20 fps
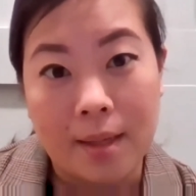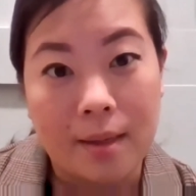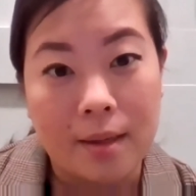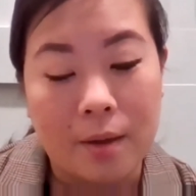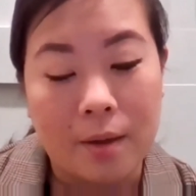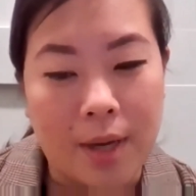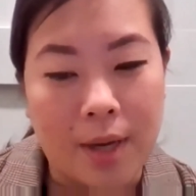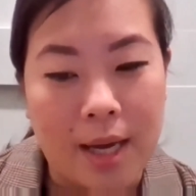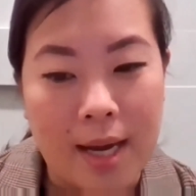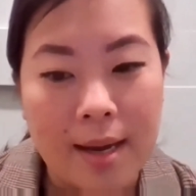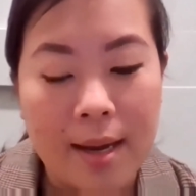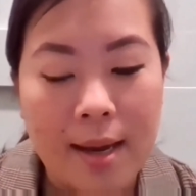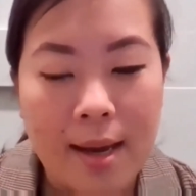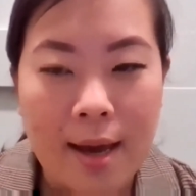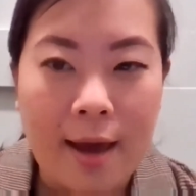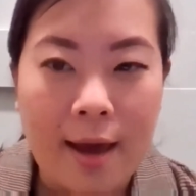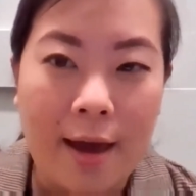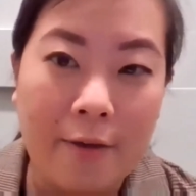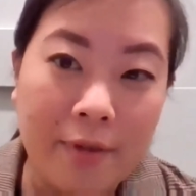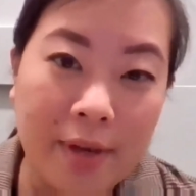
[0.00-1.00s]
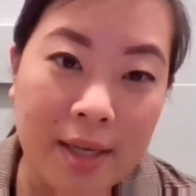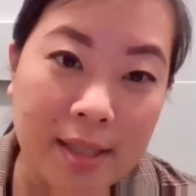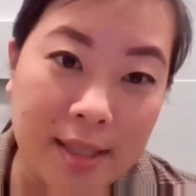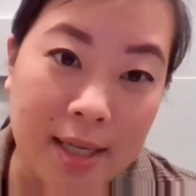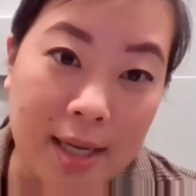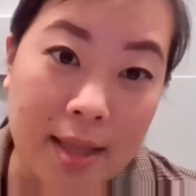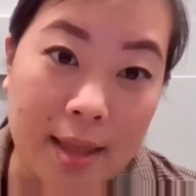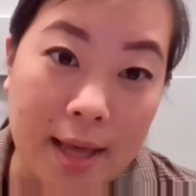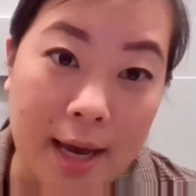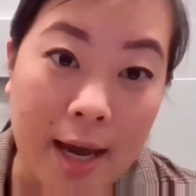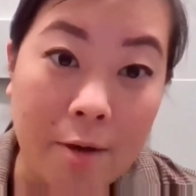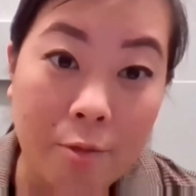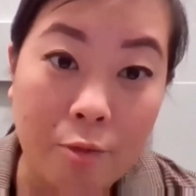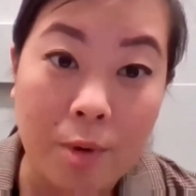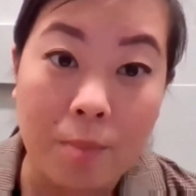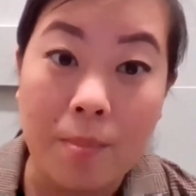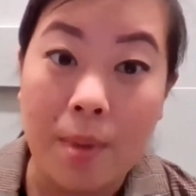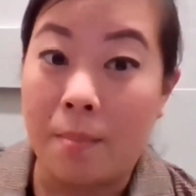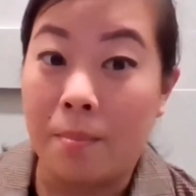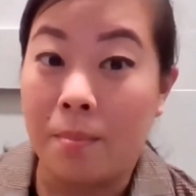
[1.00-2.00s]
Okay. Having said that,
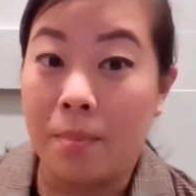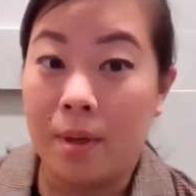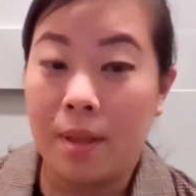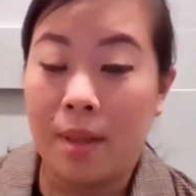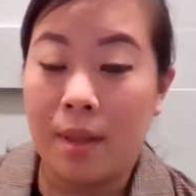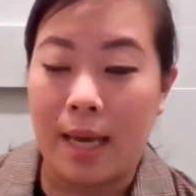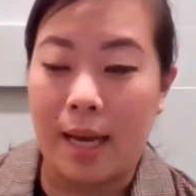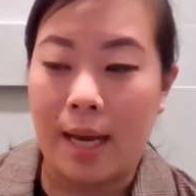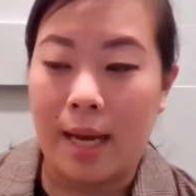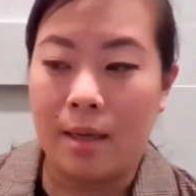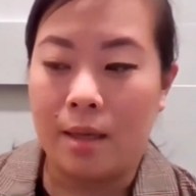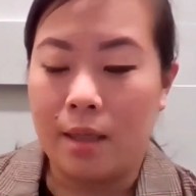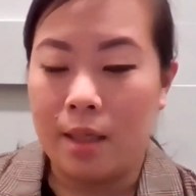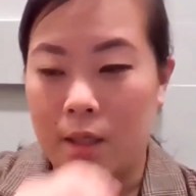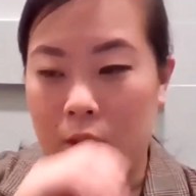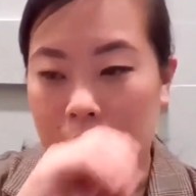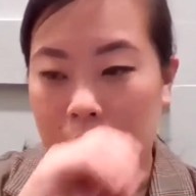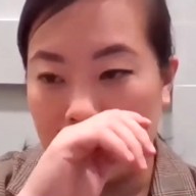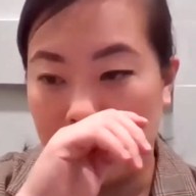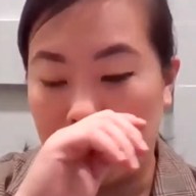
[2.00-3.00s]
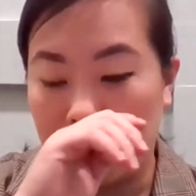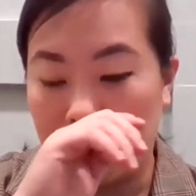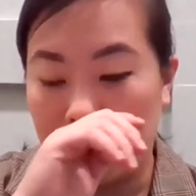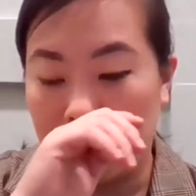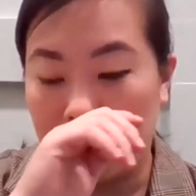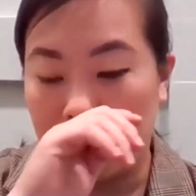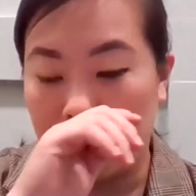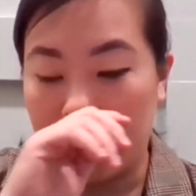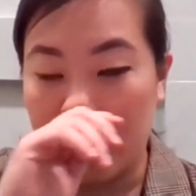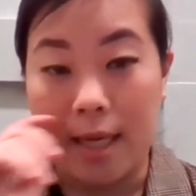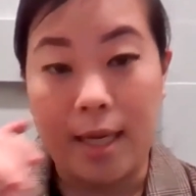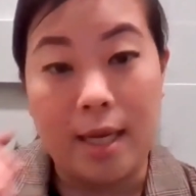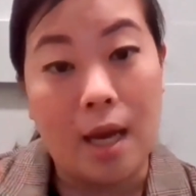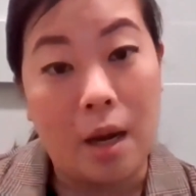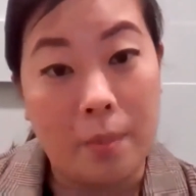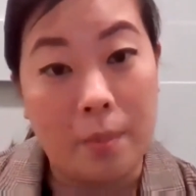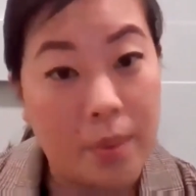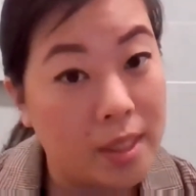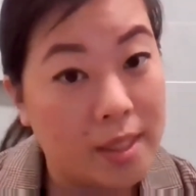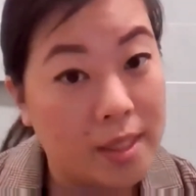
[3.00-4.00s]
remember that under the Children and Young
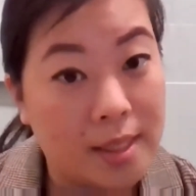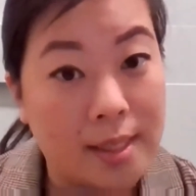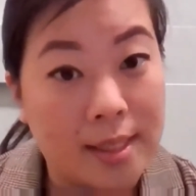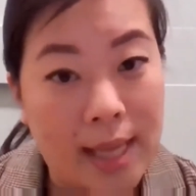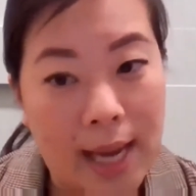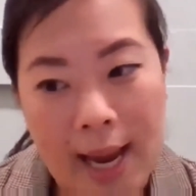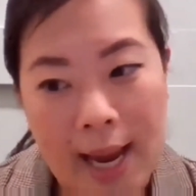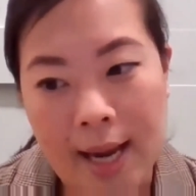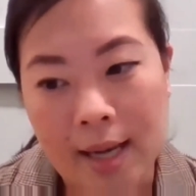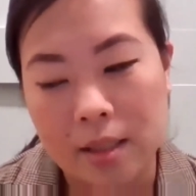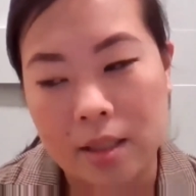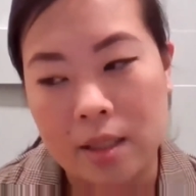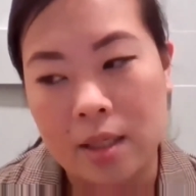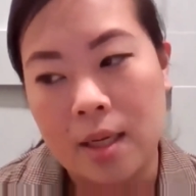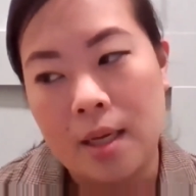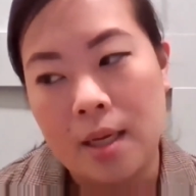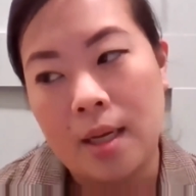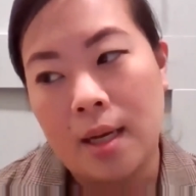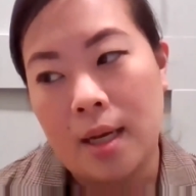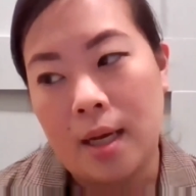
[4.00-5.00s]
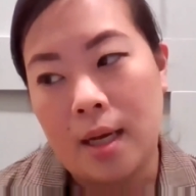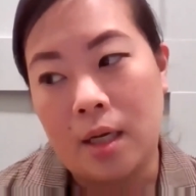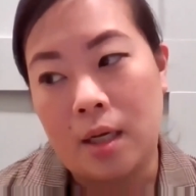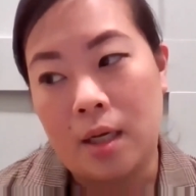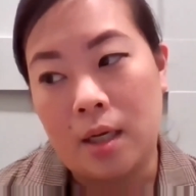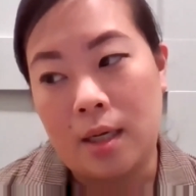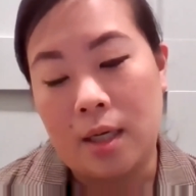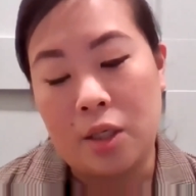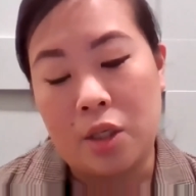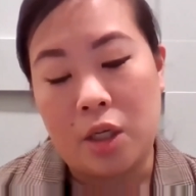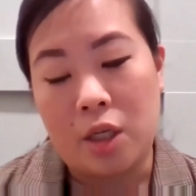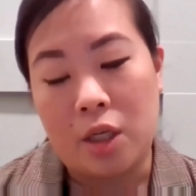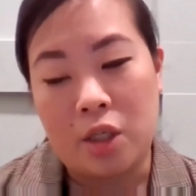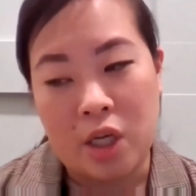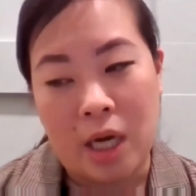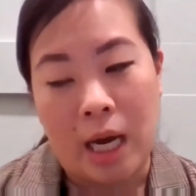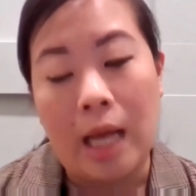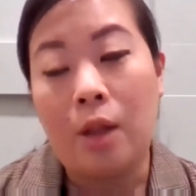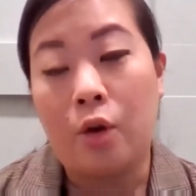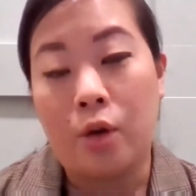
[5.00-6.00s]
Persons Act, a
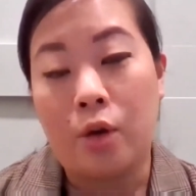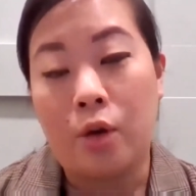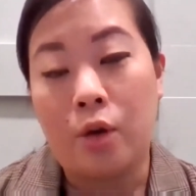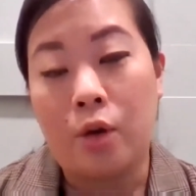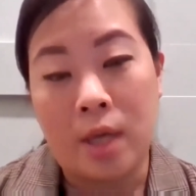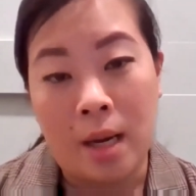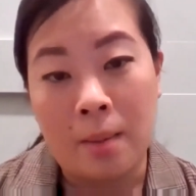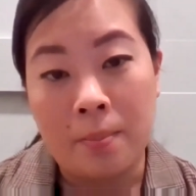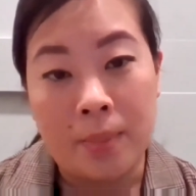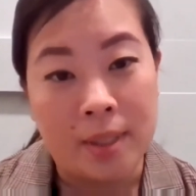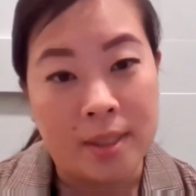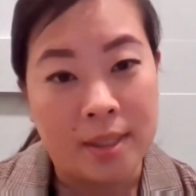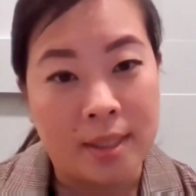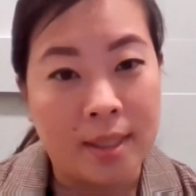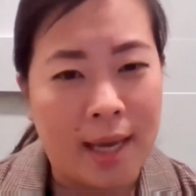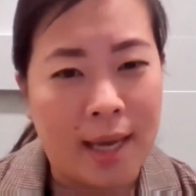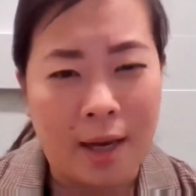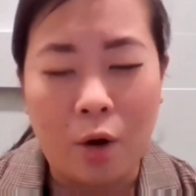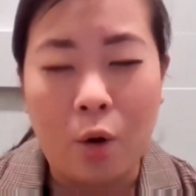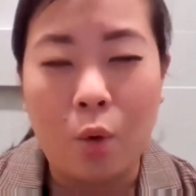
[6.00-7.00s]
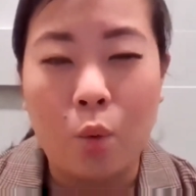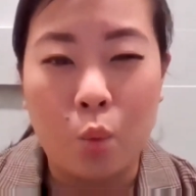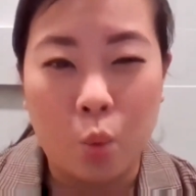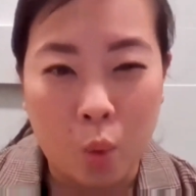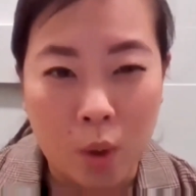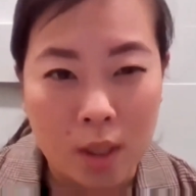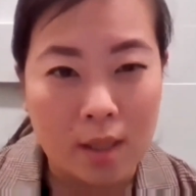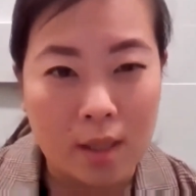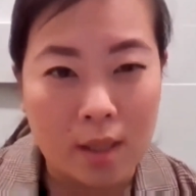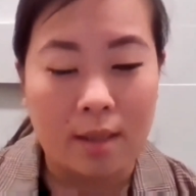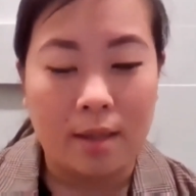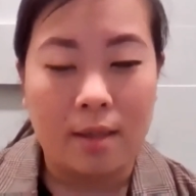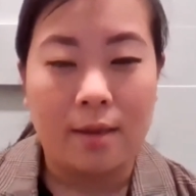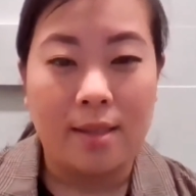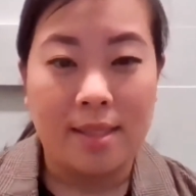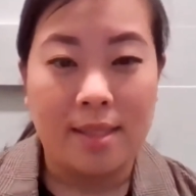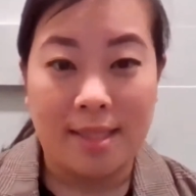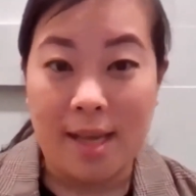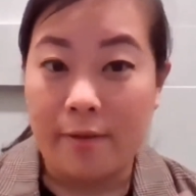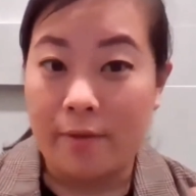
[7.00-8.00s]
child or a young person cannot work
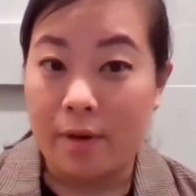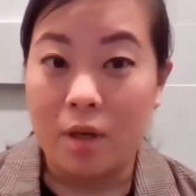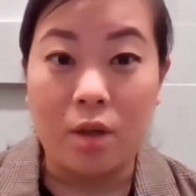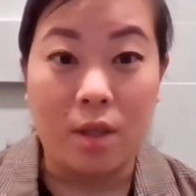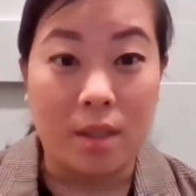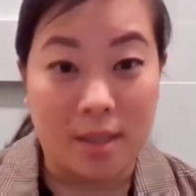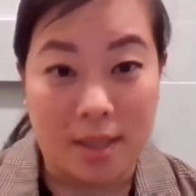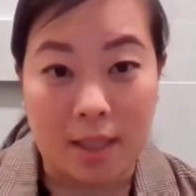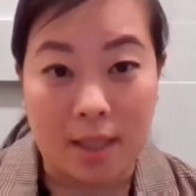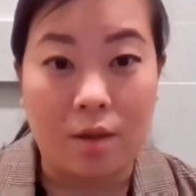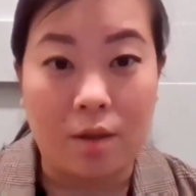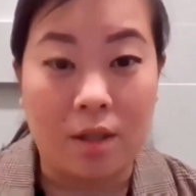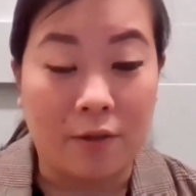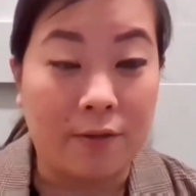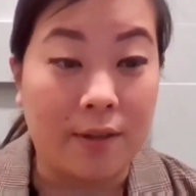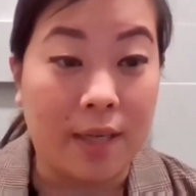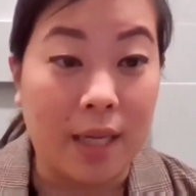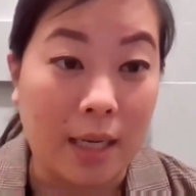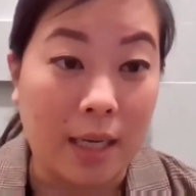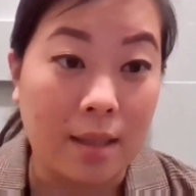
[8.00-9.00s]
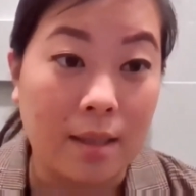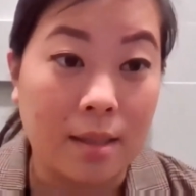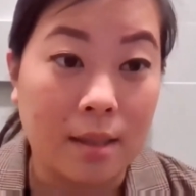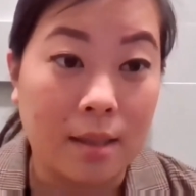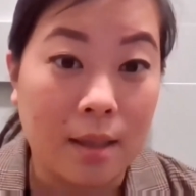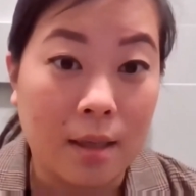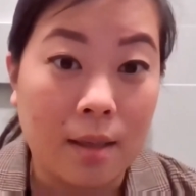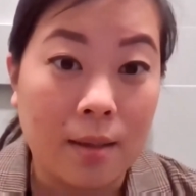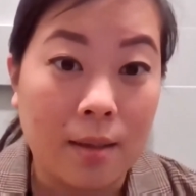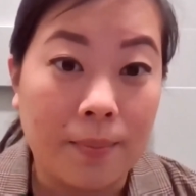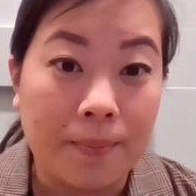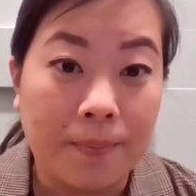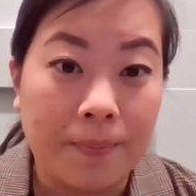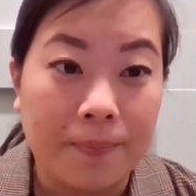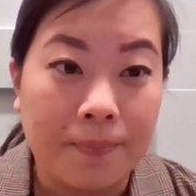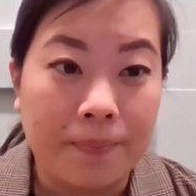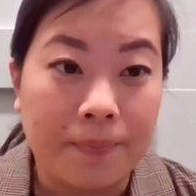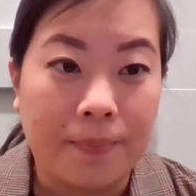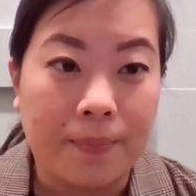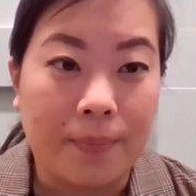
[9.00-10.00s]
7 consecutive days.
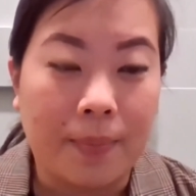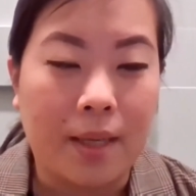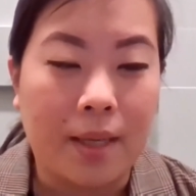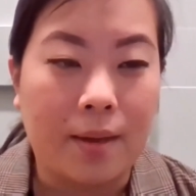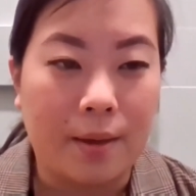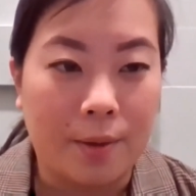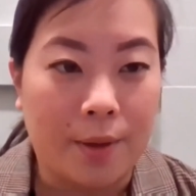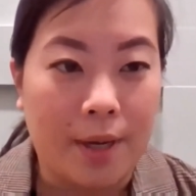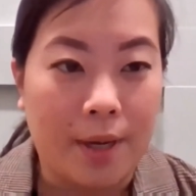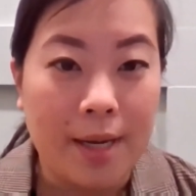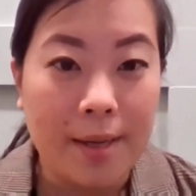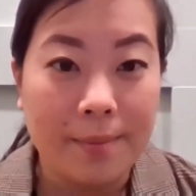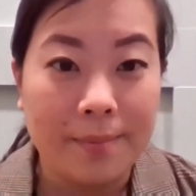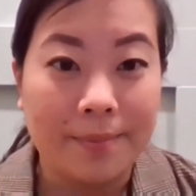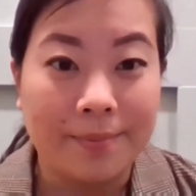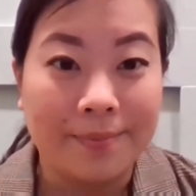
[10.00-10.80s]
Okay.